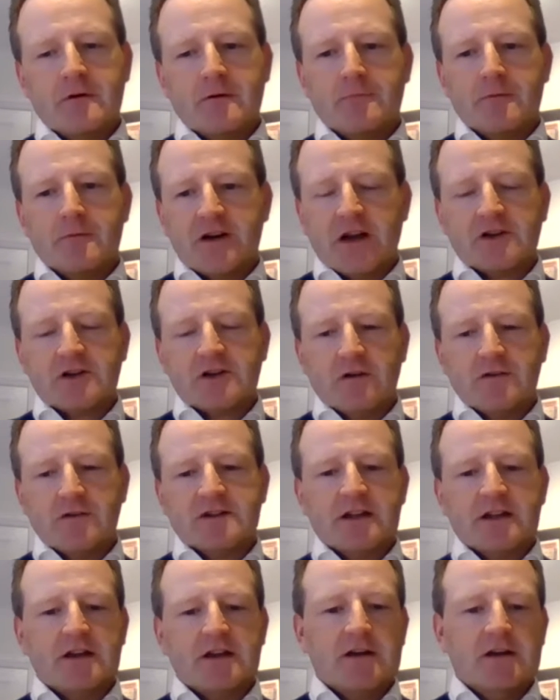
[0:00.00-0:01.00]
protection
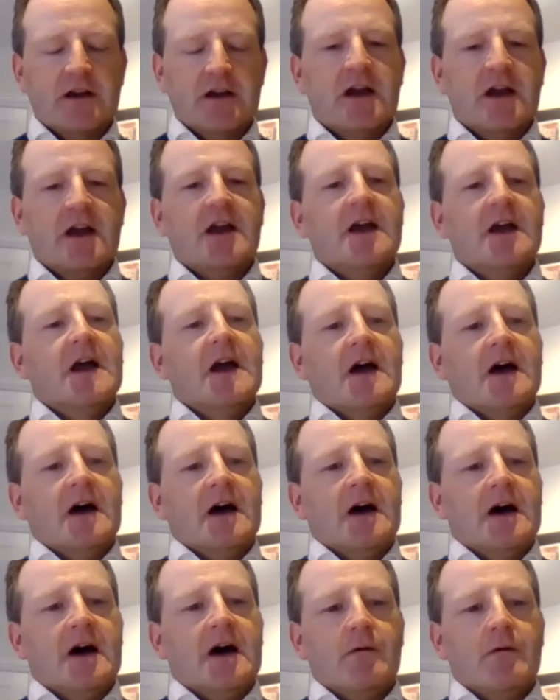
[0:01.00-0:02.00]
officer
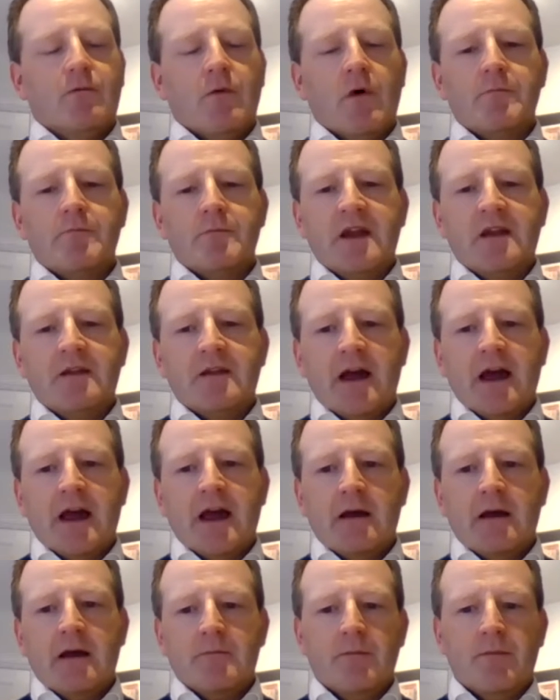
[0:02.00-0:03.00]
won't be
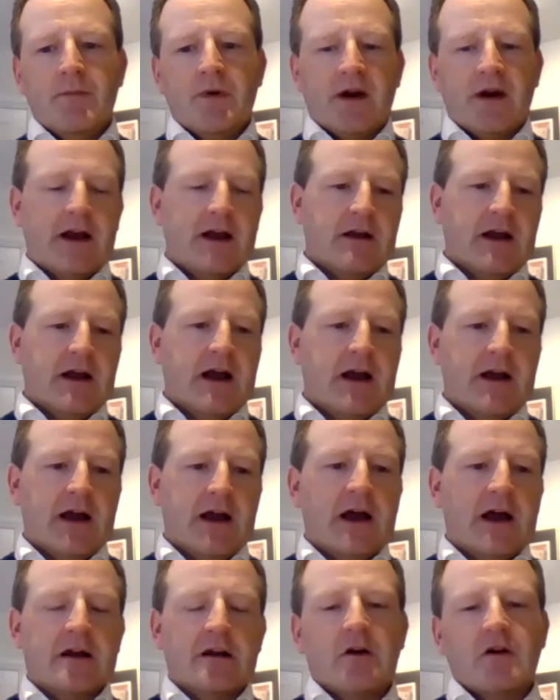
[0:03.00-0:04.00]
there, but
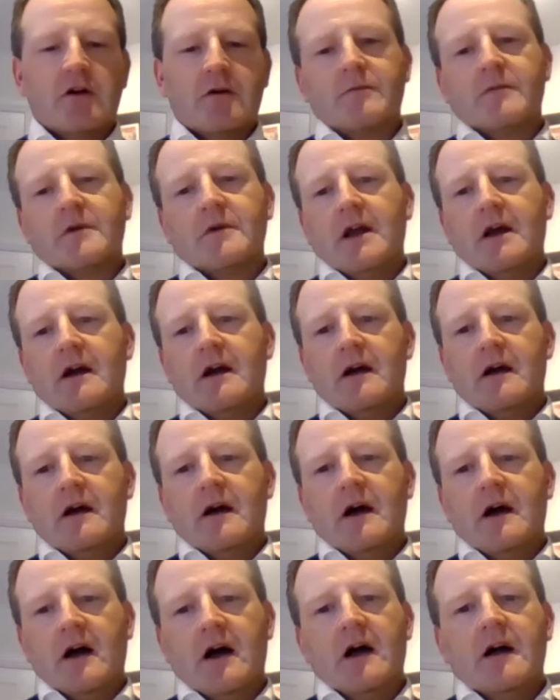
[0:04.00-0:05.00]
I'd look,
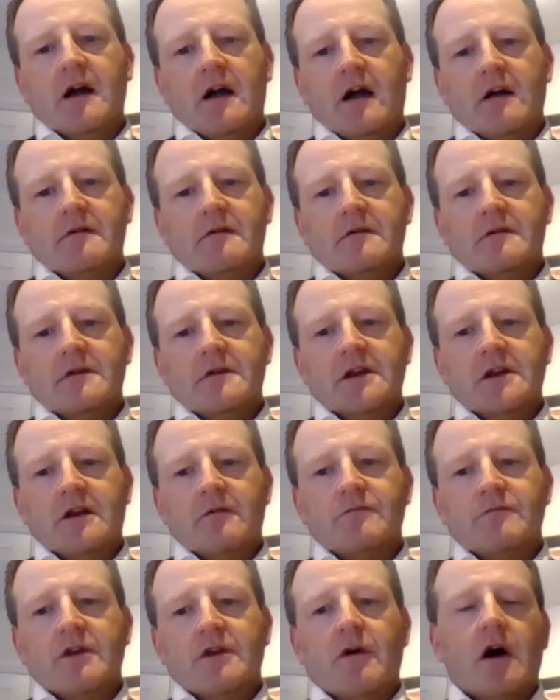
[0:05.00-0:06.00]

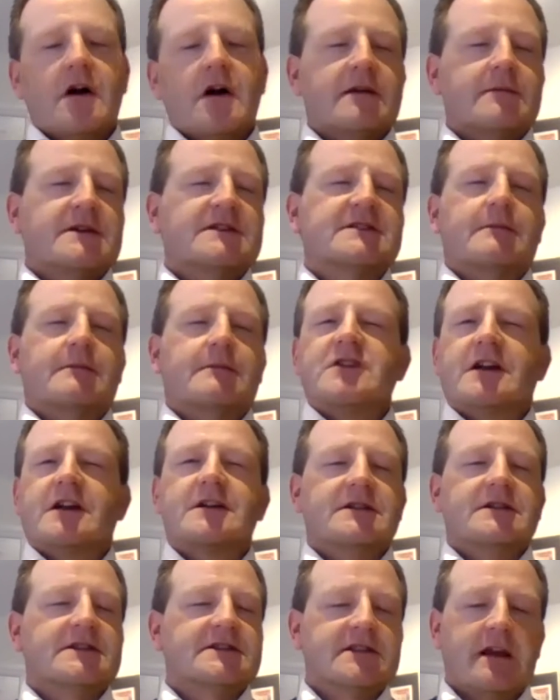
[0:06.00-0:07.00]
you are going to be subject
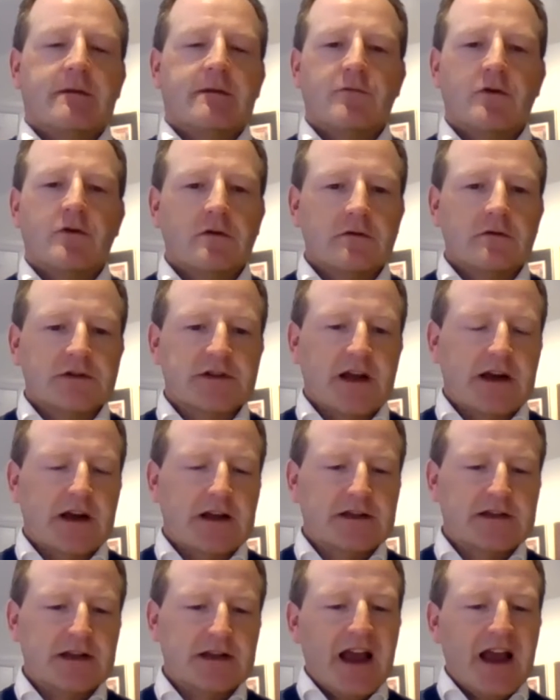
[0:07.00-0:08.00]
to the same rules, and
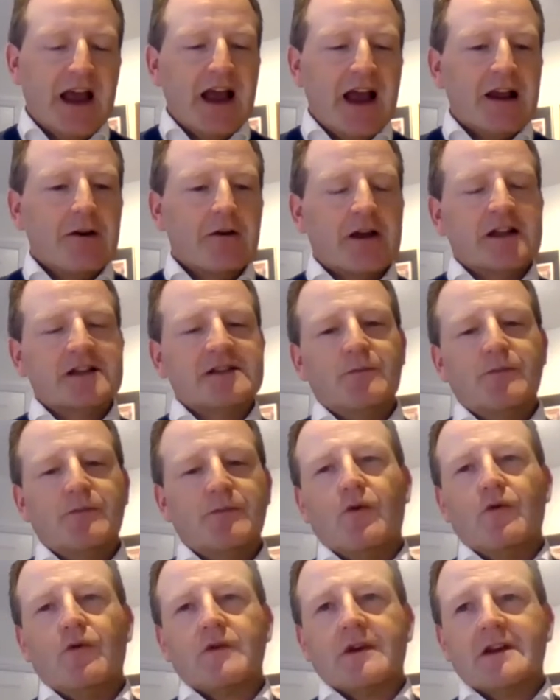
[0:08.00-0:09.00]
it's
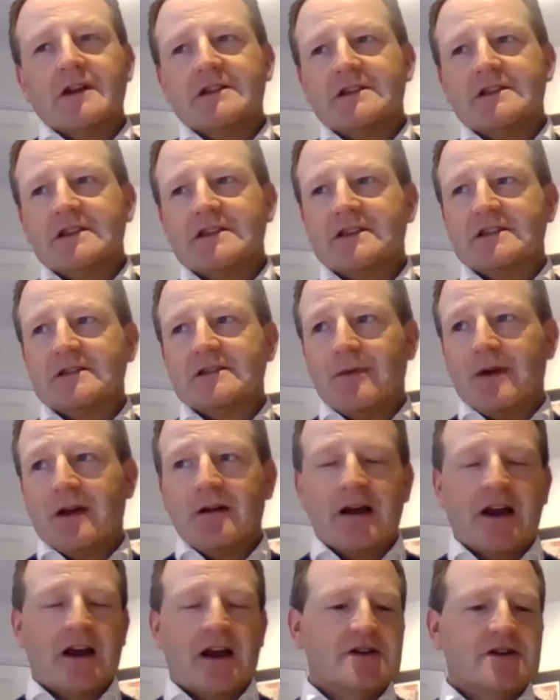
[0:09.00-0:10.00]
important. This is
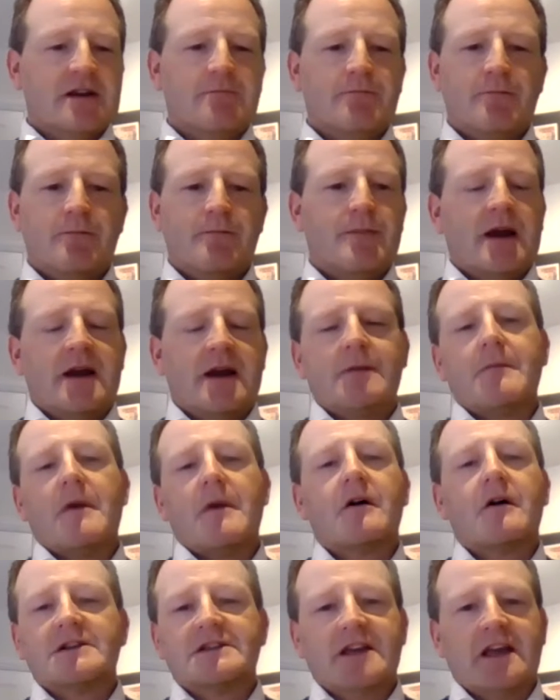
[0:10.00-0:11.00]
about actually better
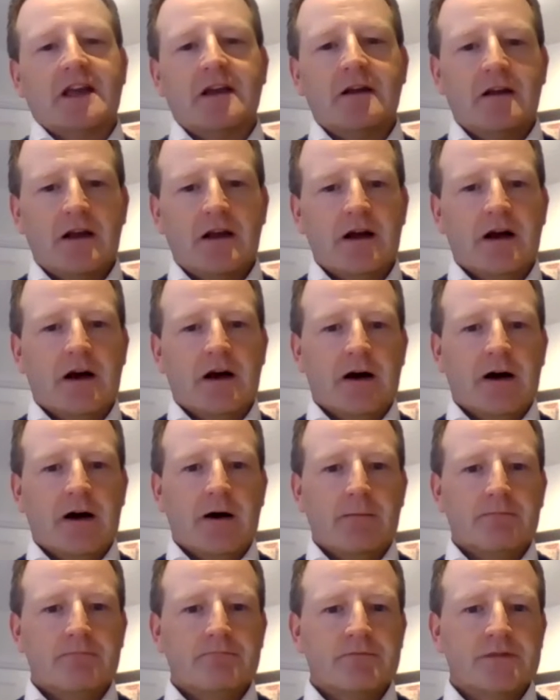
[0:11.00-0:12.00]
marketing.
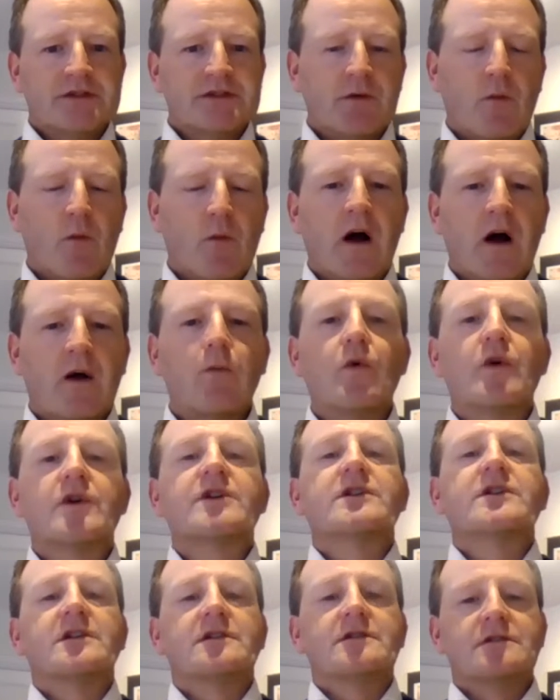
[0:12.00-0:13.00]
So why
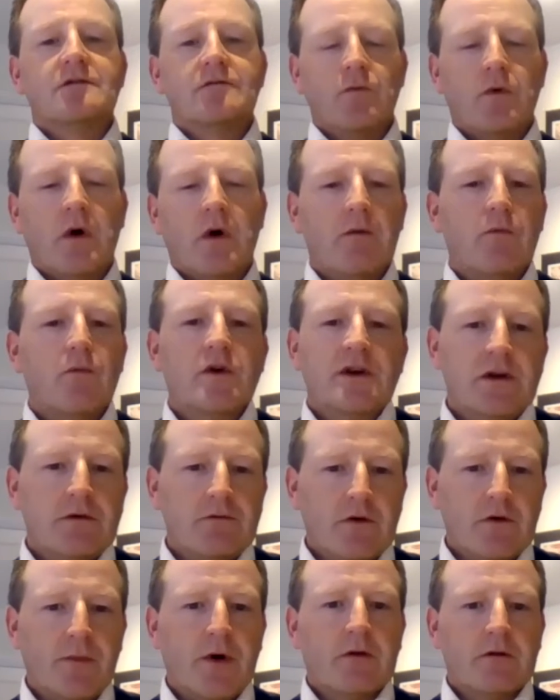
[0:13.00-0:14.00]
wouldn't
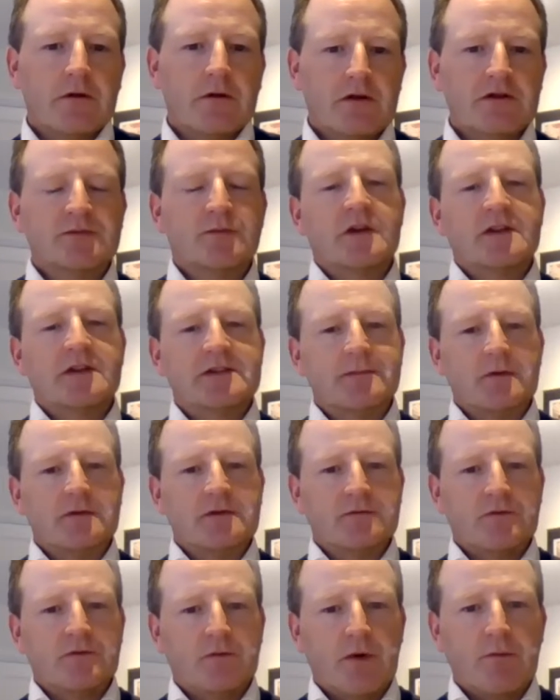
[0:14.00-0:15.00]
you uphold those
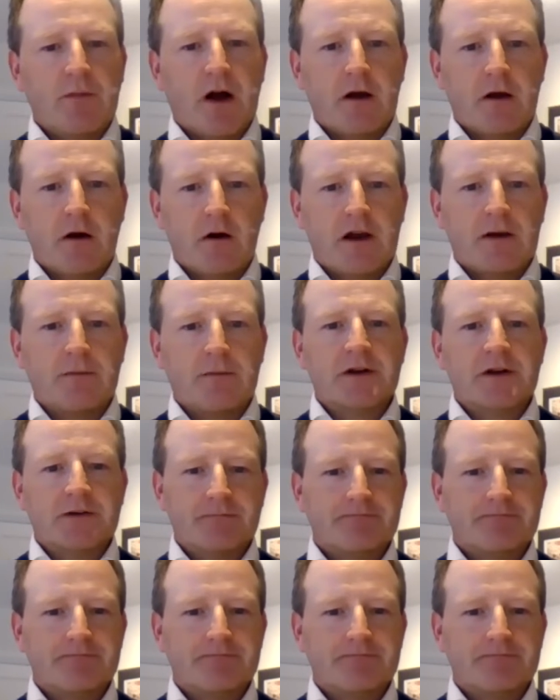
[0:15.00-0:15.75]
principles would be my argument.